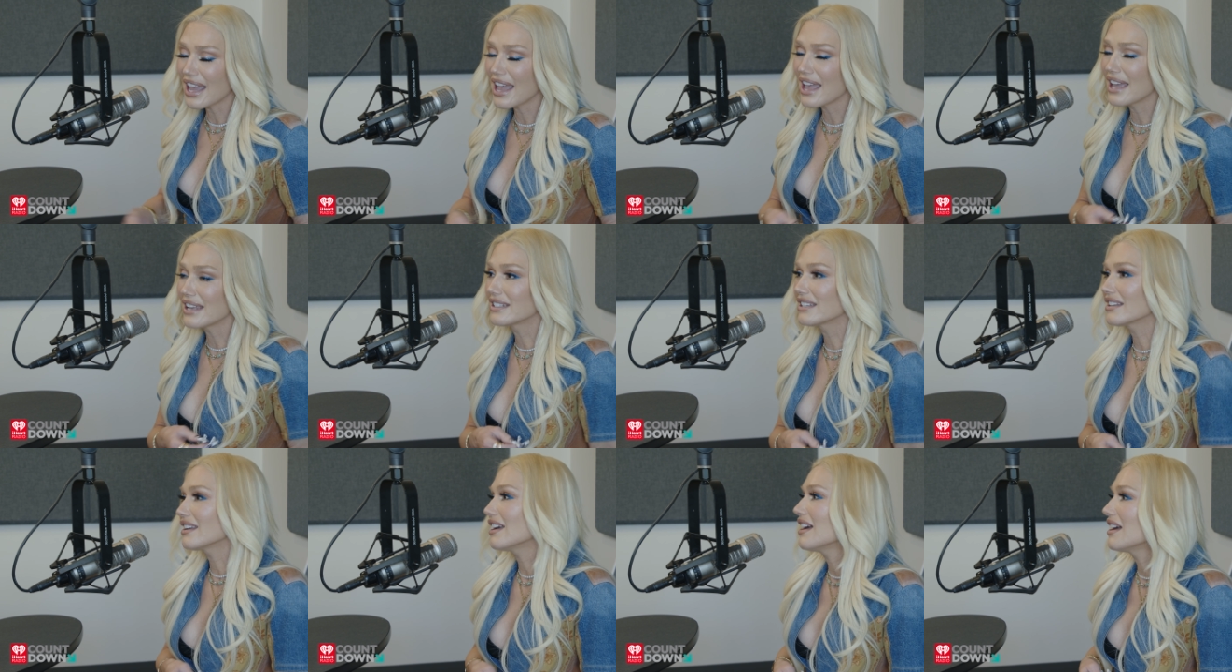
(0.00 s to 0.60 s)

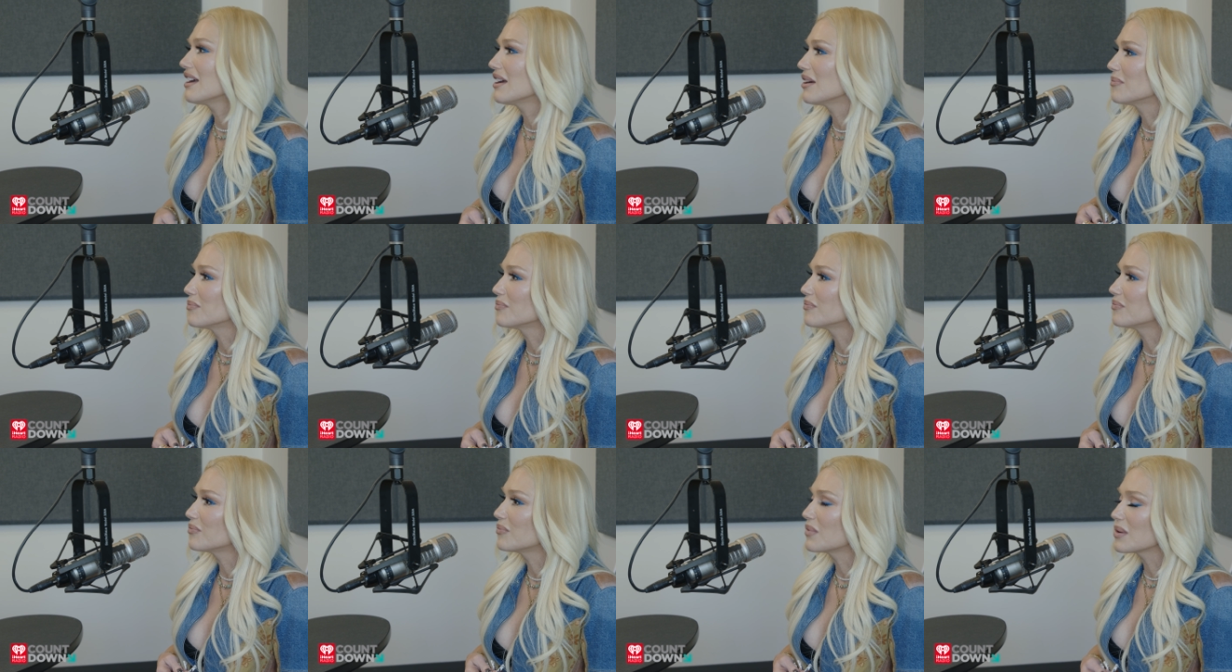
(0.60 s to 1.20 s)
And
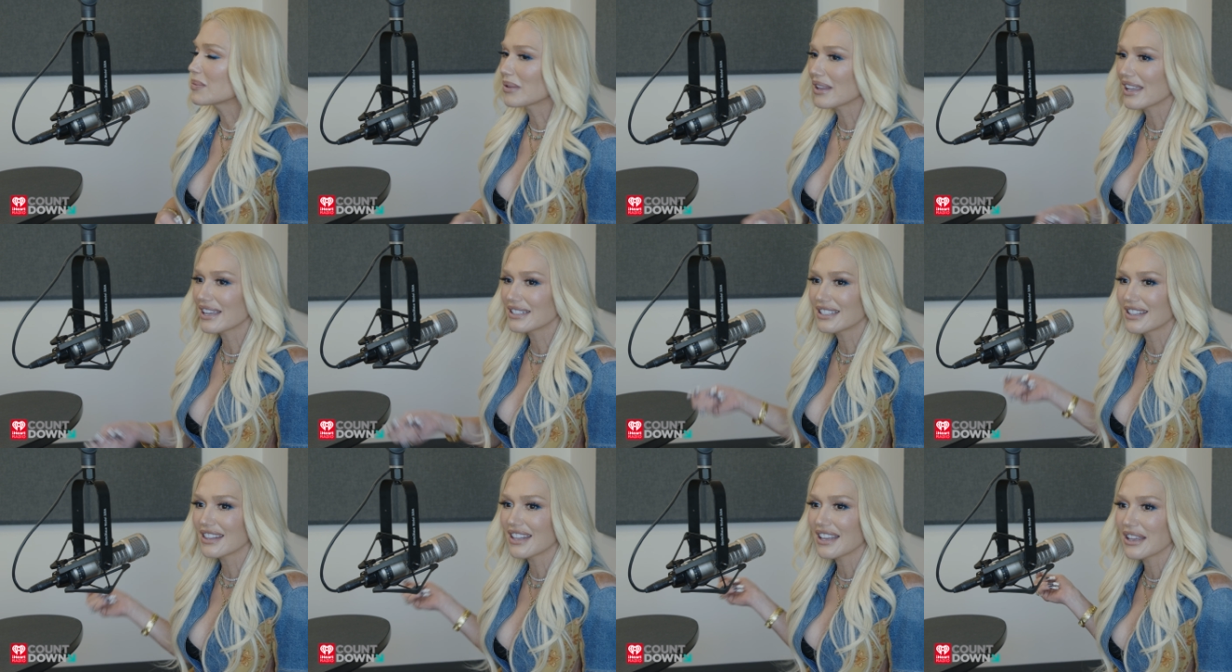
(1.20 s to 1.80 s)
um, we
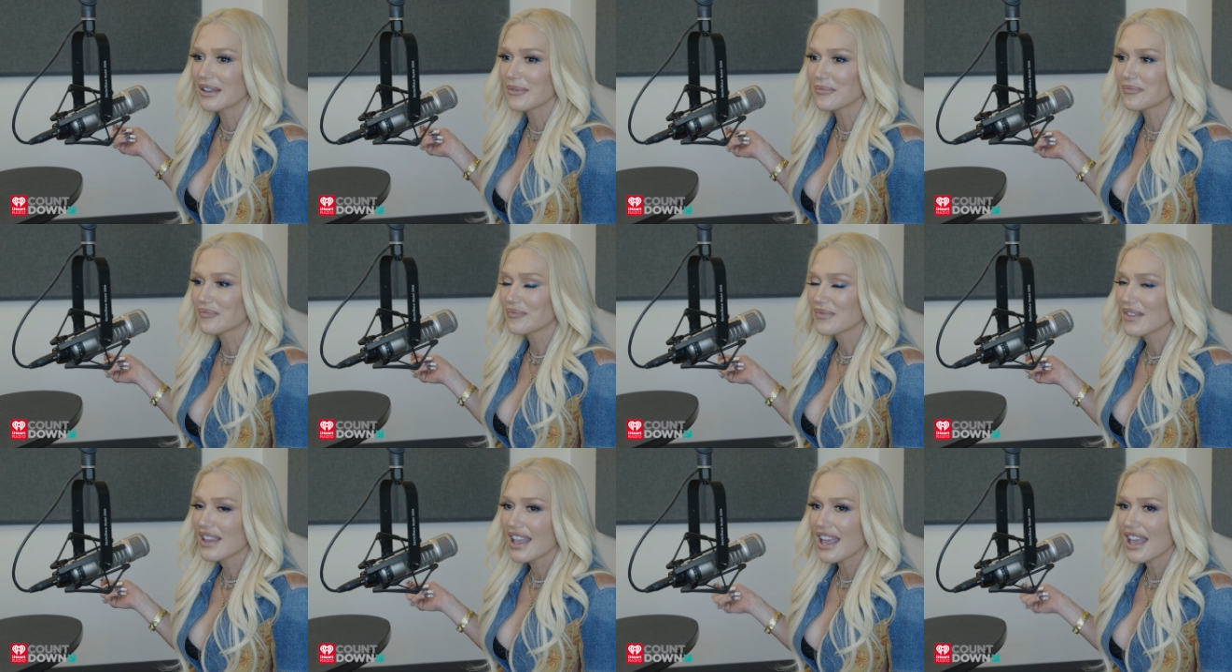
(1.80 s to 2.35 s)
planted them.